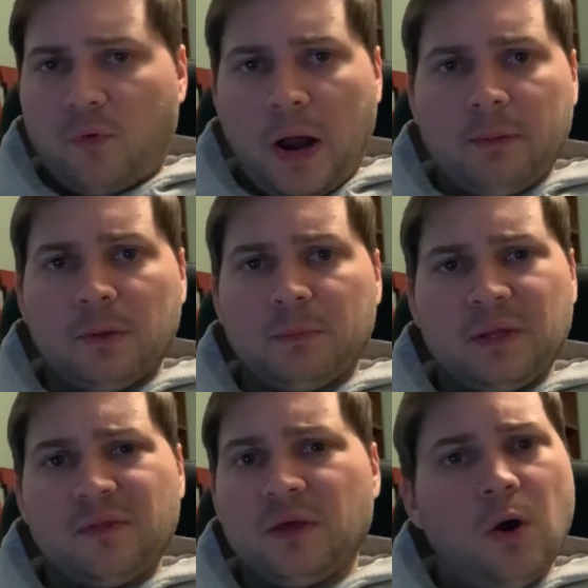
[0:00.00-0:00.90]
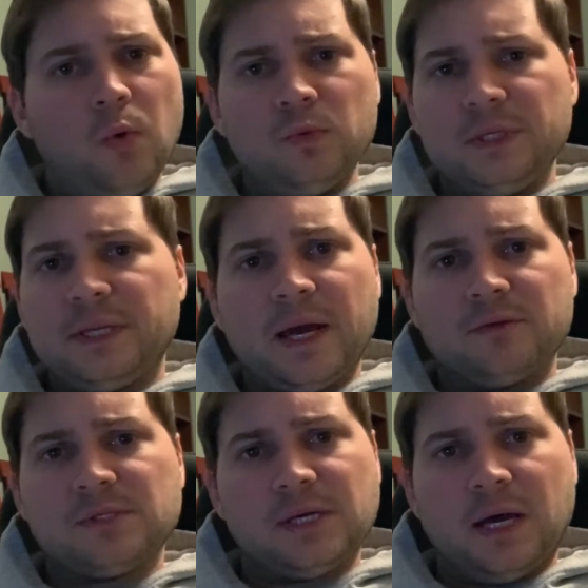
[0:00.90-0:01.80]
probably be the only
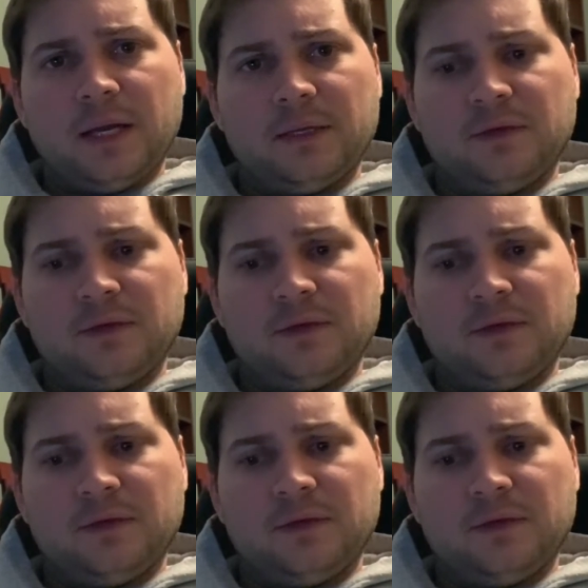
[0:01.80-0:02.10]
downside,